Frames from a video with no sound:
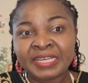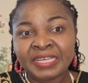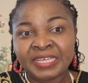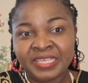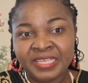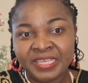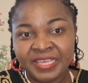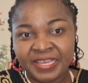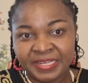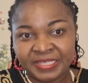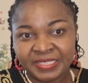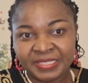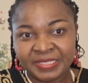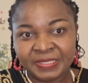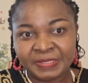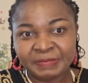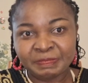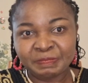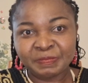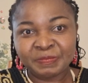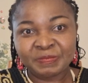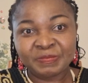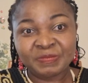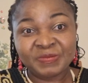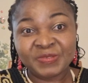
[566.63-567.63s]
Yes.
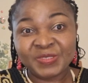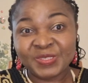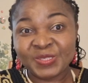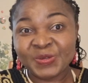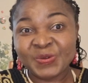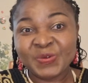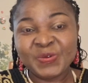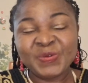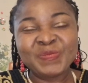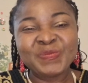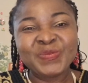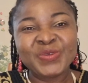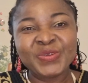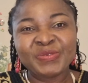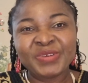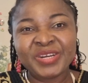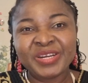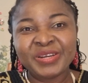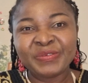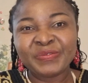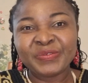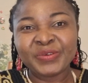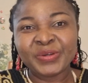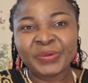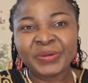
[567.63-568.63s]
So be
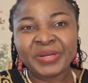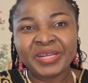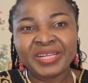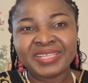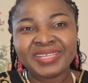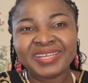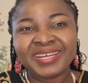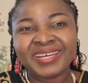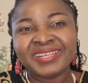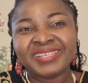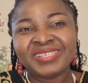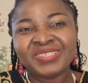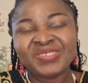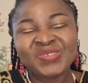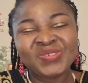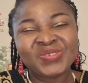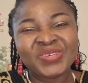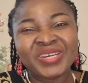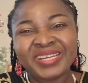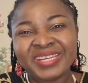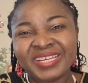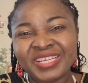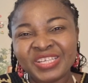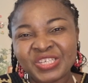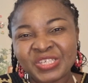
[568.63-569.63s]
ready for it. And it's
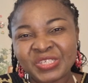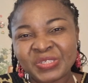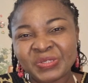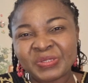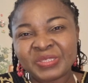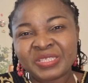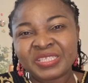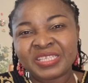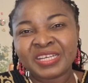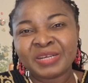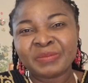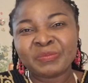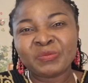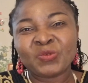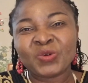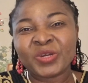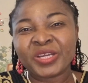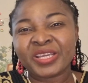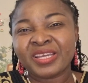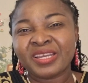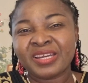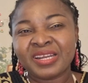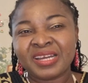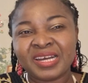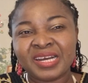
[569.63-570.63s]
usually a short-term
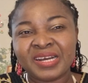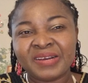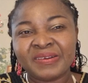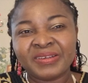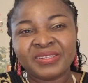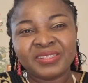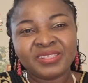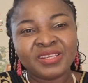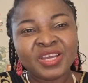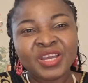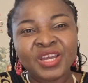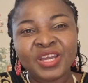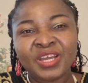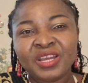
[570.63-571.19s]
working hours.